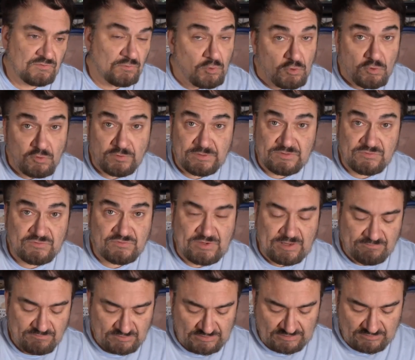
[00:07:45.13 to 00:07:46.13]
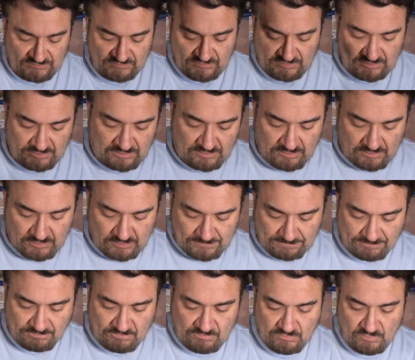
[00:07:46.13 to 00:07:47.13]
Early 70s here.
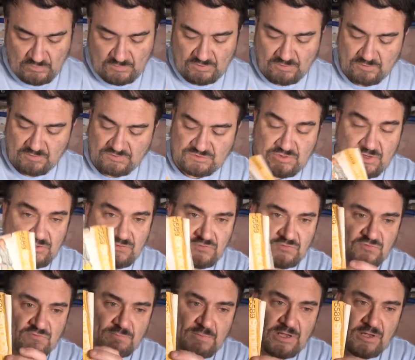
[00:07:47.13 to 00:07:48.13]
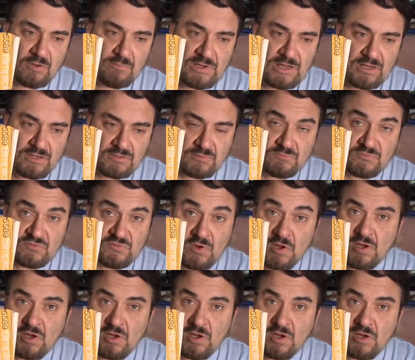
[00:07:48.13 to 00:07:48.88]
Tons of bell bottoms.